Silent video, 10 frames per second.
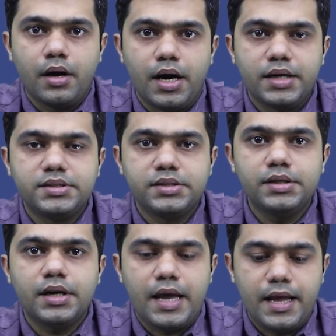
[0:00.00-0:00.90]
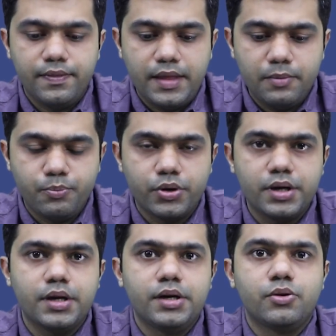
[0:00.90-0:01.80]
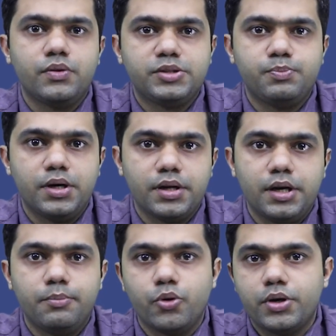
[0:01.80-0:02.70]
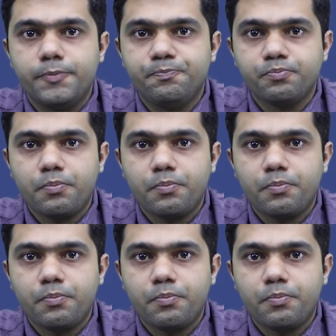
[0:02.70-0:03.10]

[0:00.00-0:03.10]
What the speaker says: answered and then put it into this particular book.